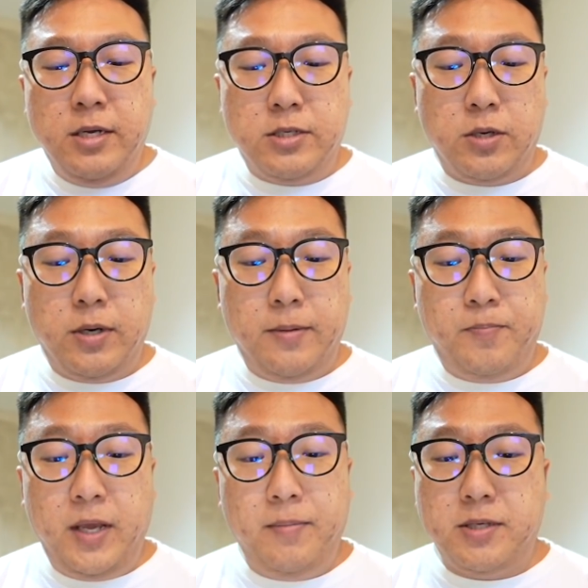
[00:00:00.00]
So
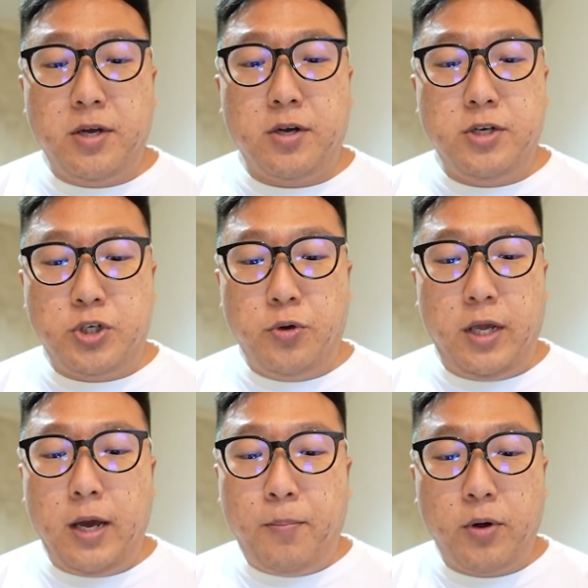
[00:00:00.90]
yep, it's not gonna show
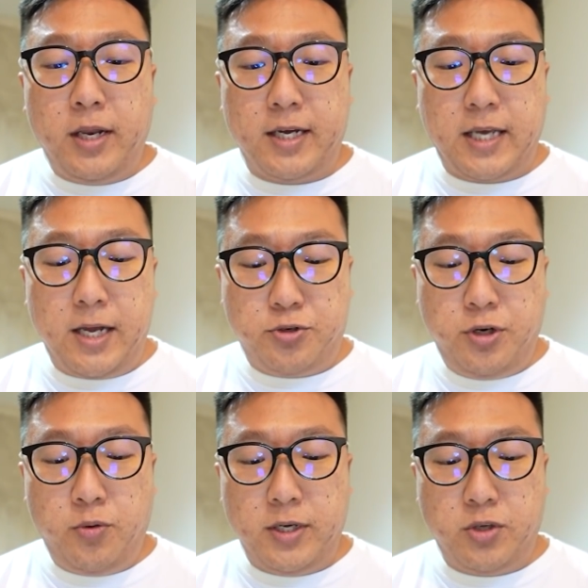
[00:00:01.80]
the Pokédex
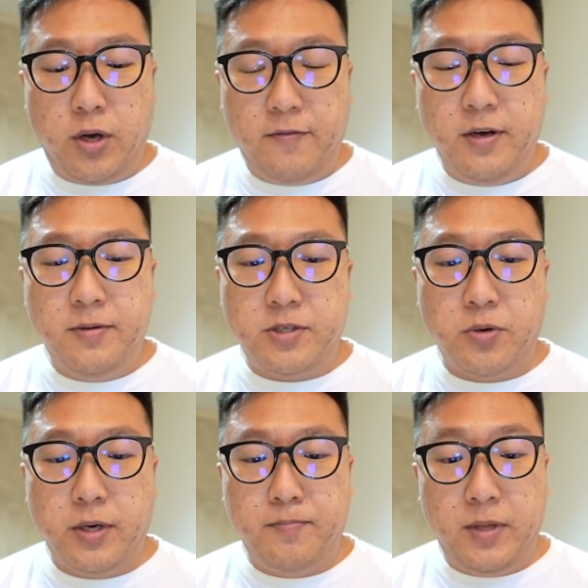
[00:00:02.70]
entry or whatsoever.
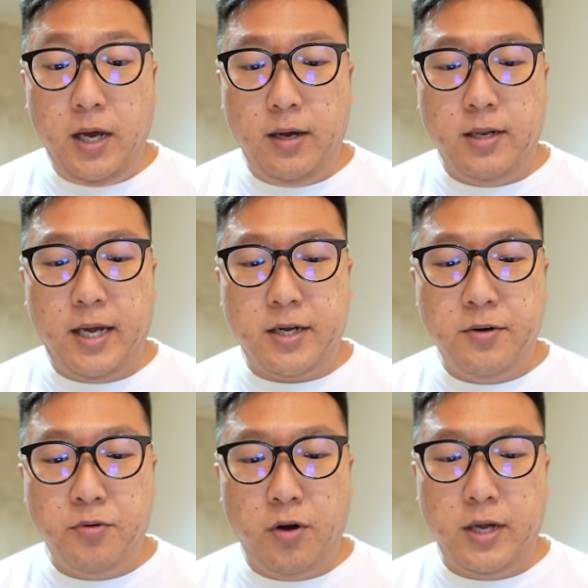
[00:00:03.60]
So yeah,
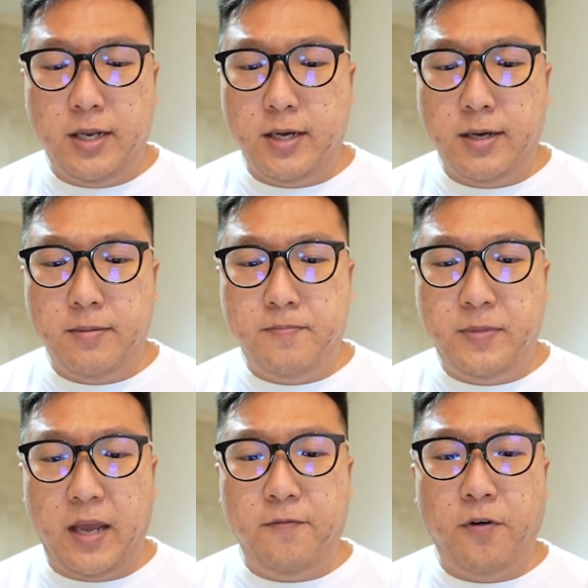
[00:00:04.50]
Lycanroc in the
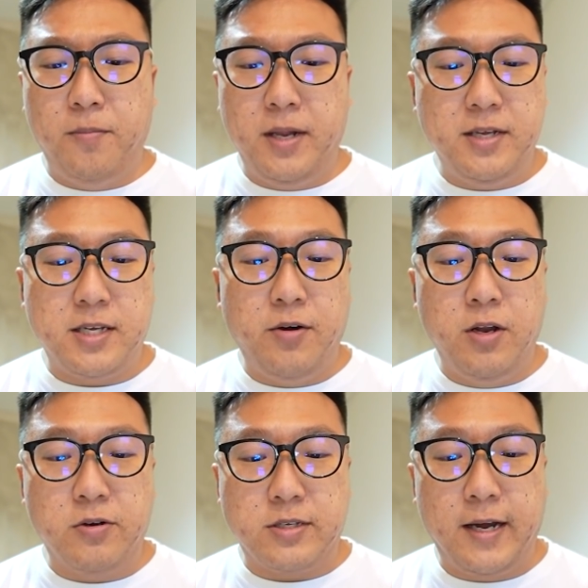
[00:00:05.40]
day form, and this is how
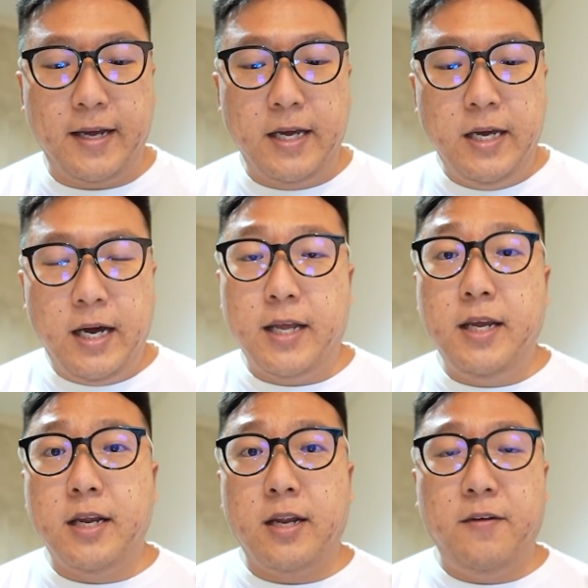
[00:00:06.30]
it looks like. I
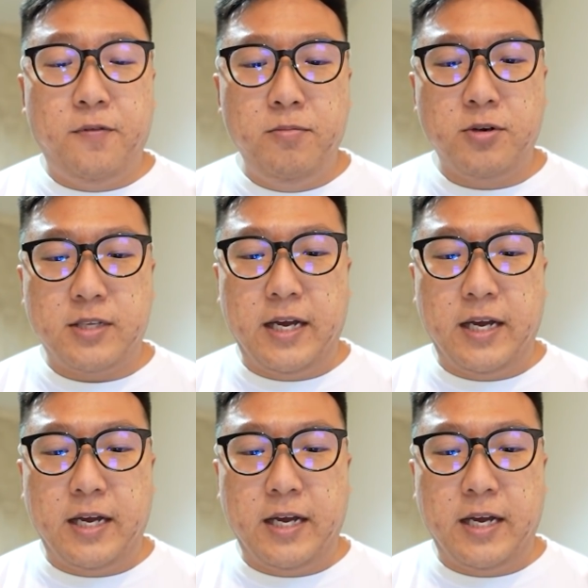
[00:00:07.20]
think the night form looks